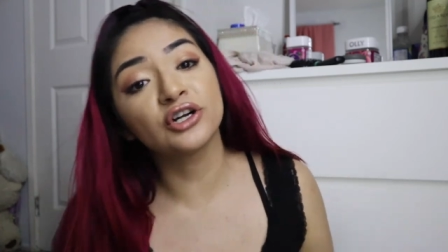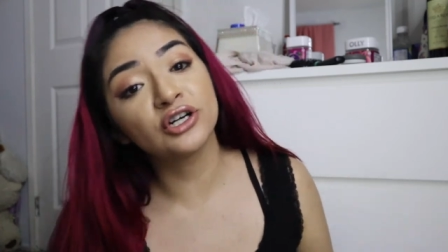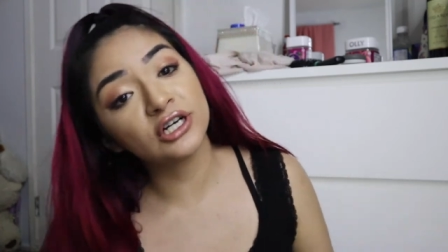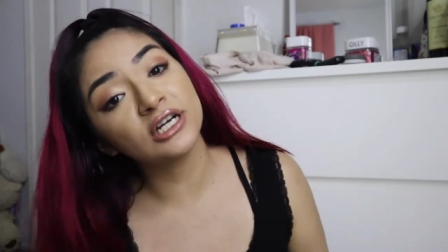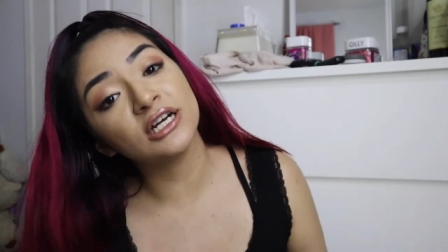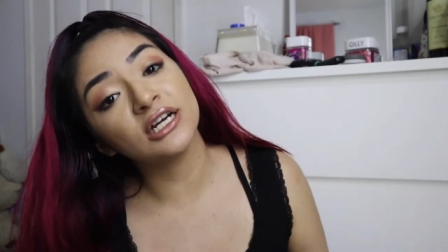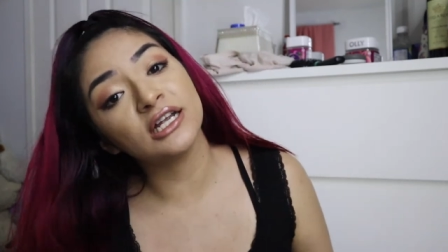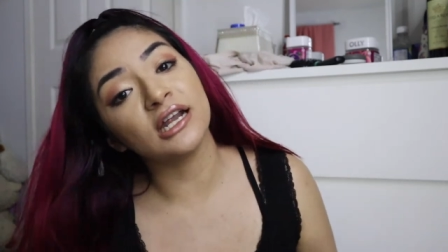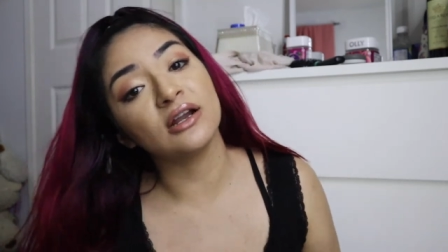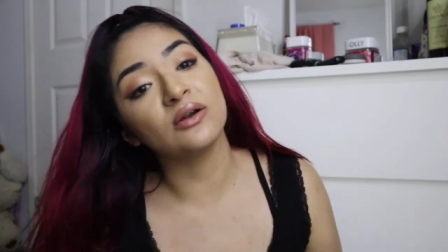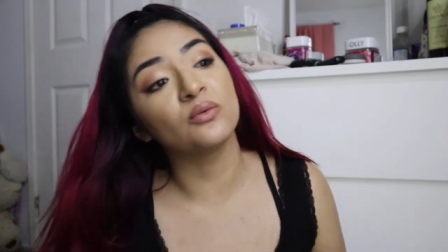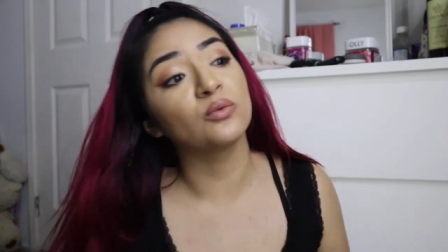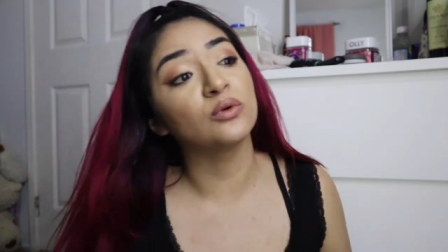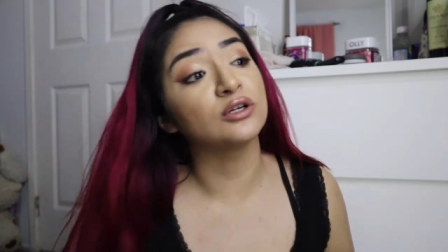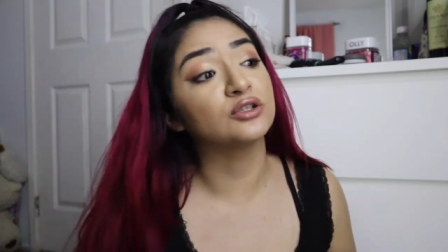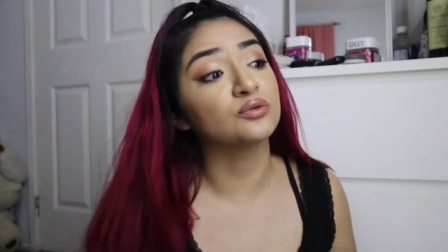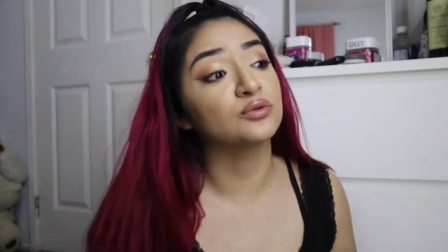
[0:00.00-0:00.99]
good and
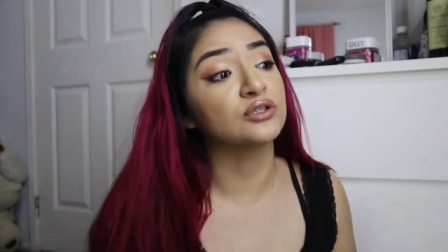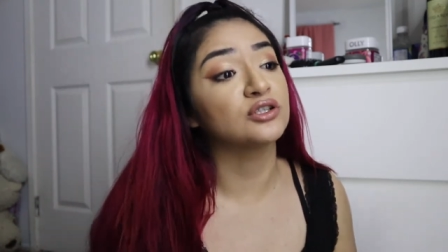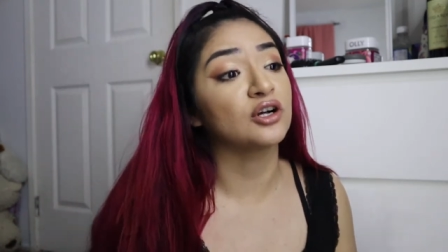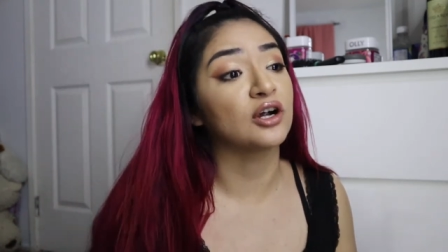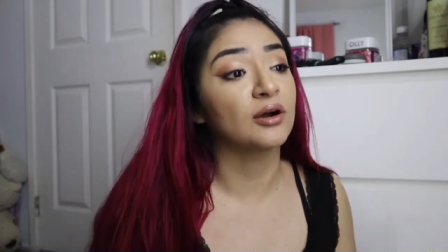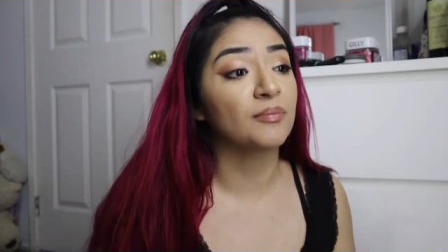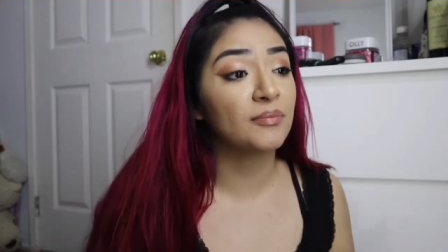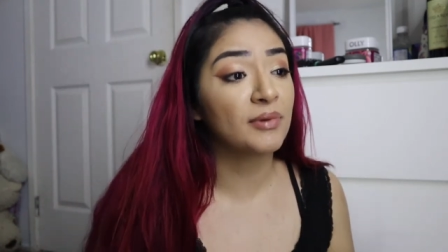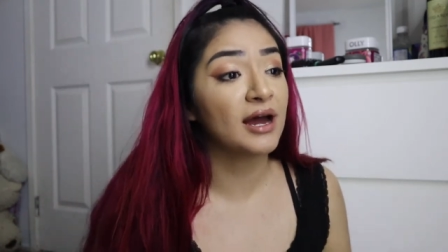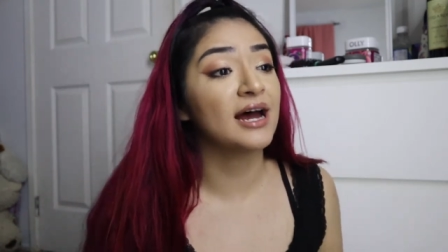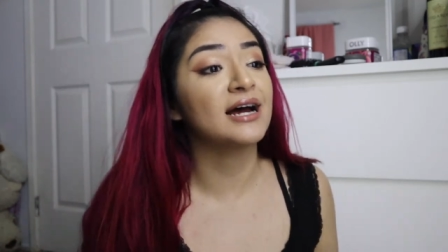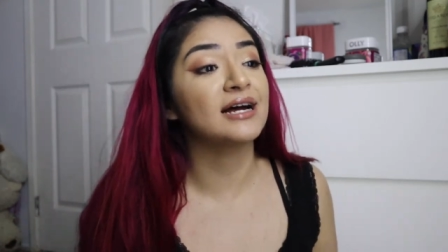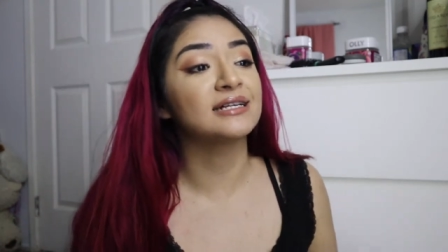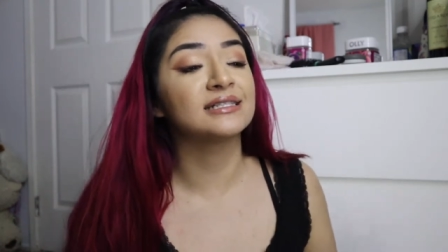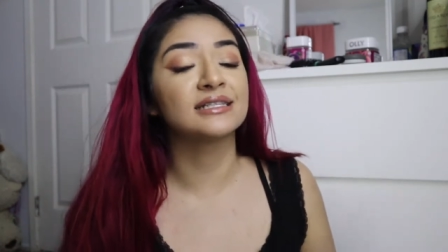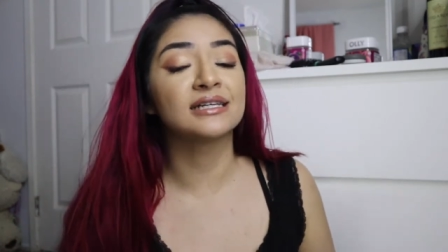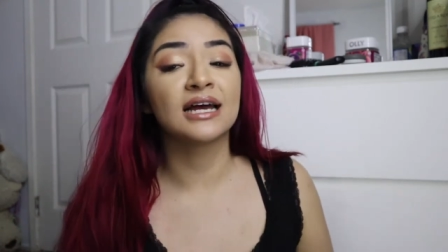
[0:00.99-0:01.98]
which ones are
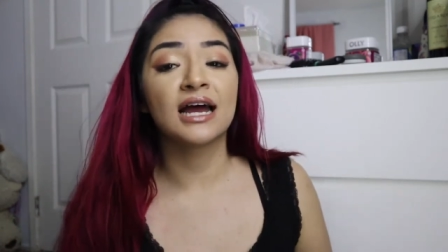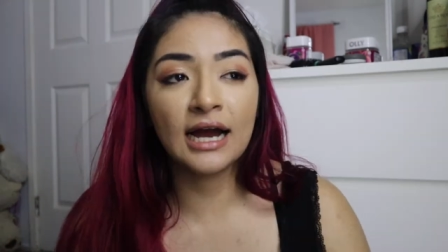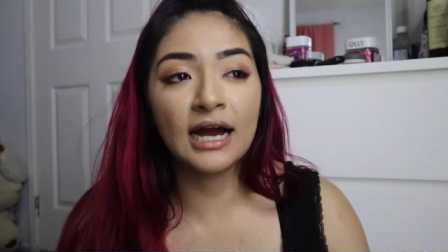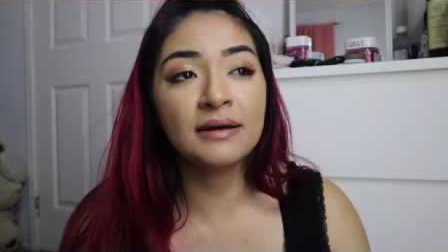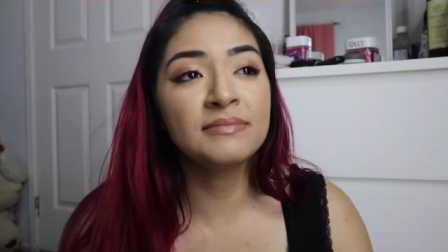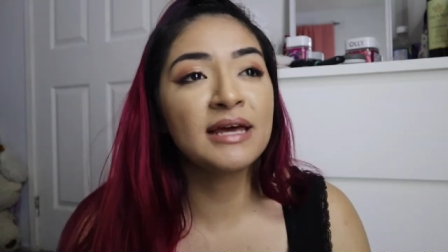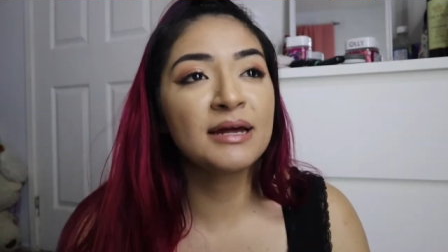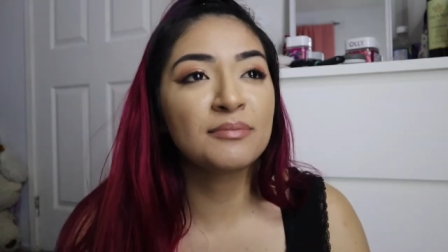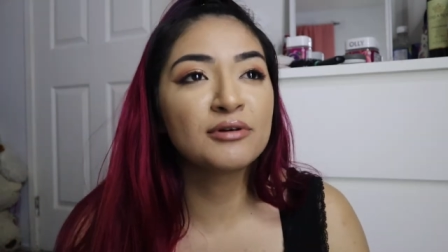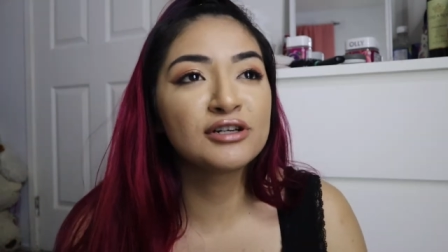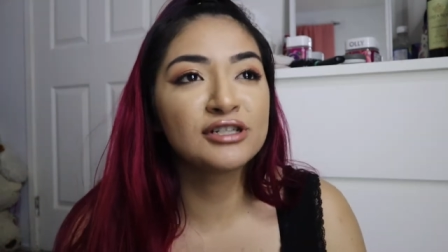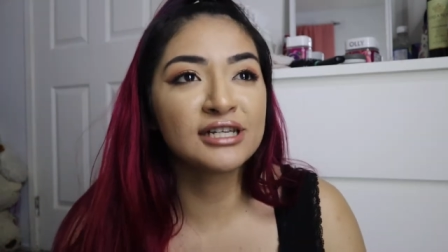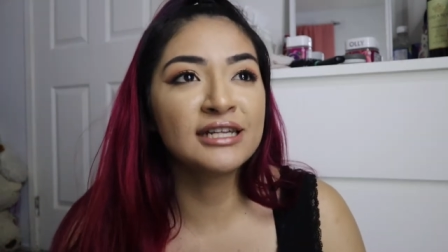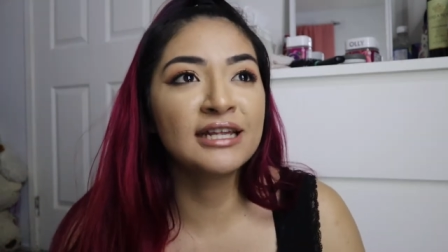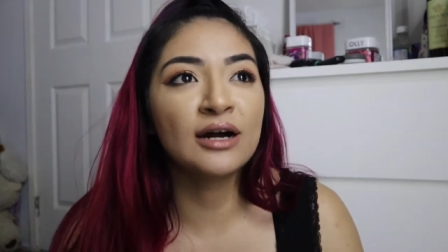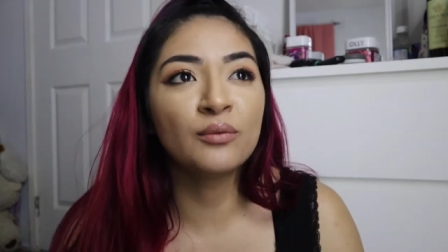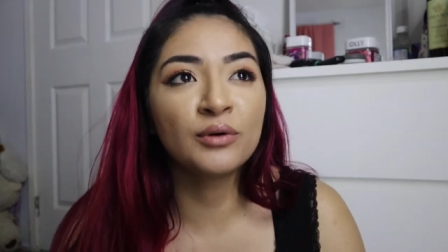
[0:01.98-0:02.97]
past. I'm that
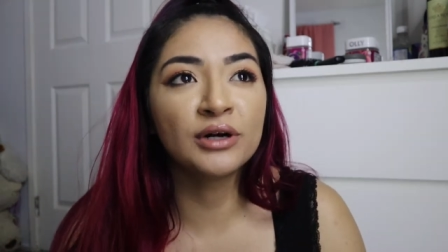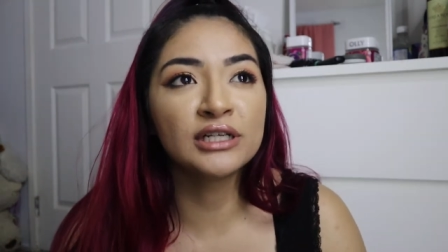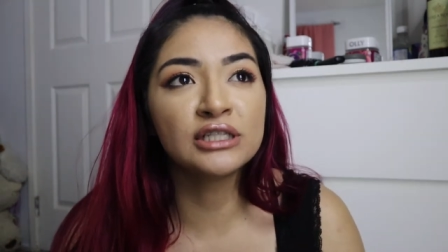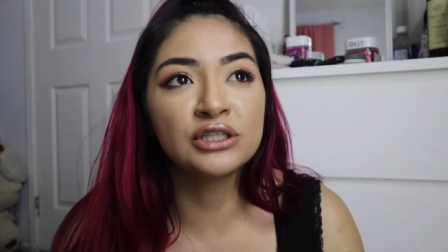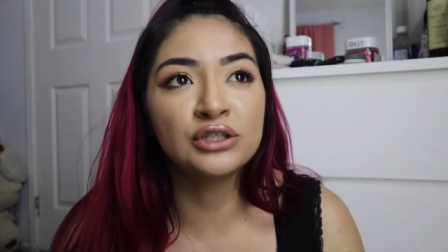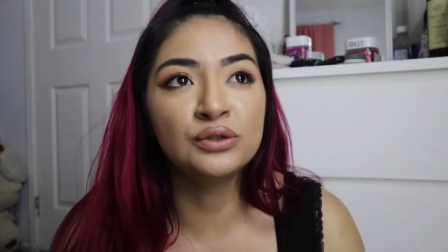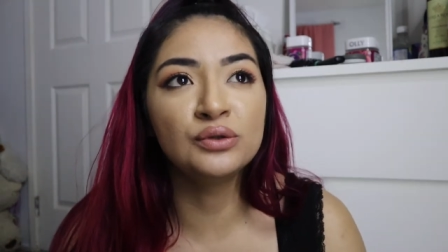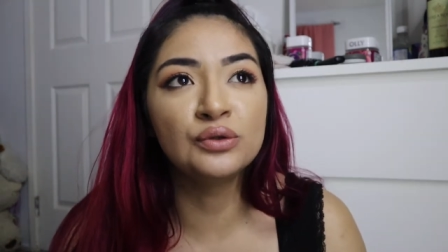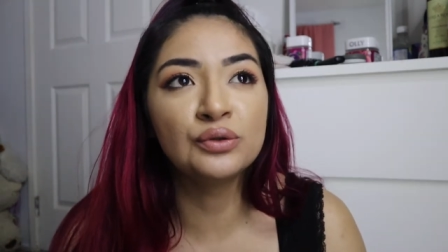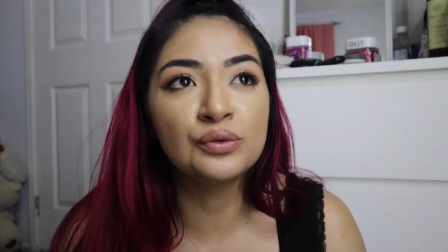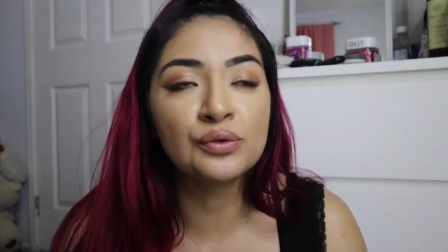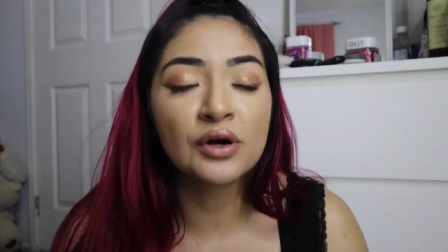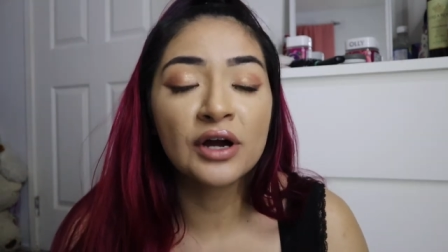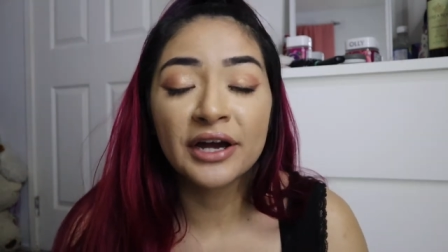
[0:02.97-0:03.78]
person that went to